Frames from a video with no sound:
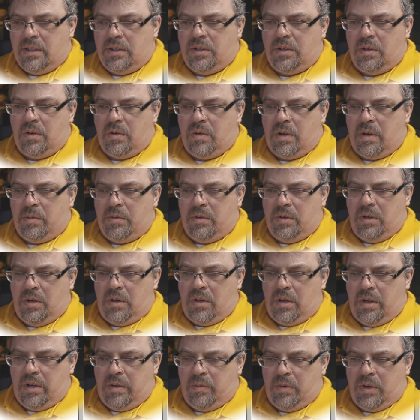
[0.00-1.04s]
So
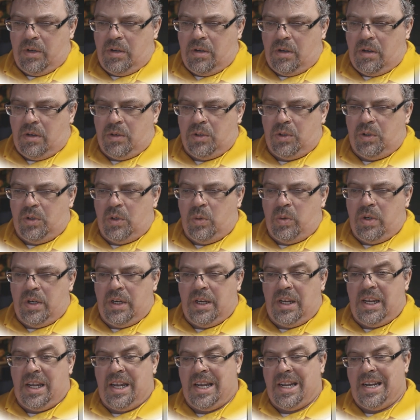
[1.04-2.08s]
it would call
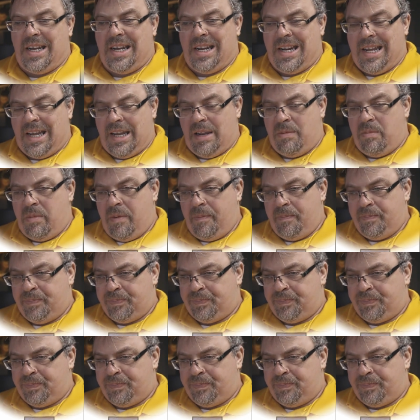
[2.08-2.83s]
student get name.